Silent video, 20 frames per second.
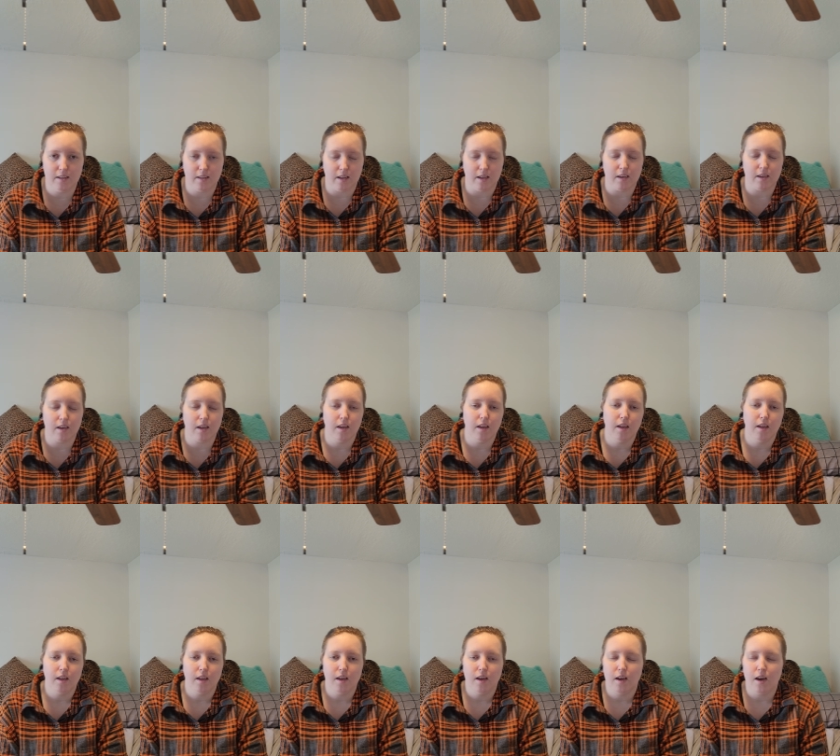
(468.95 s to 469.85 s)
Like,
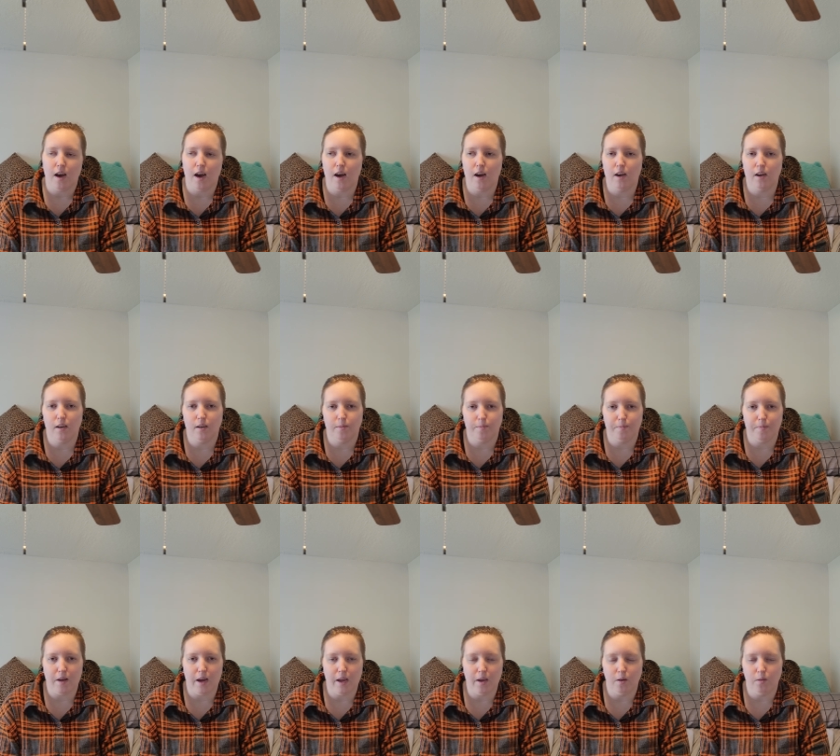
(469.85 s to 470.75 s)

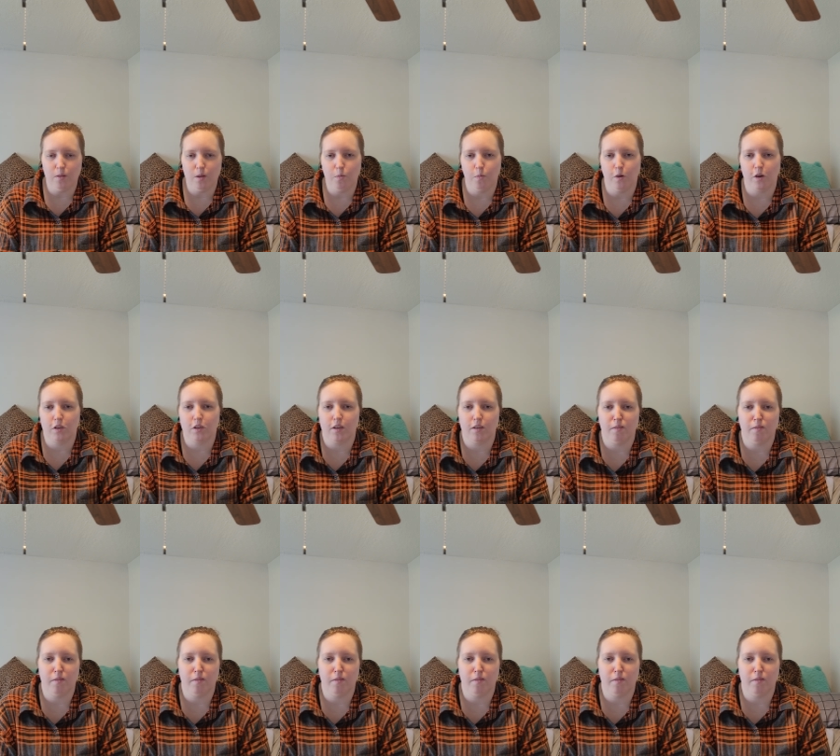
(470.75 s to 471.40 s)
I only worked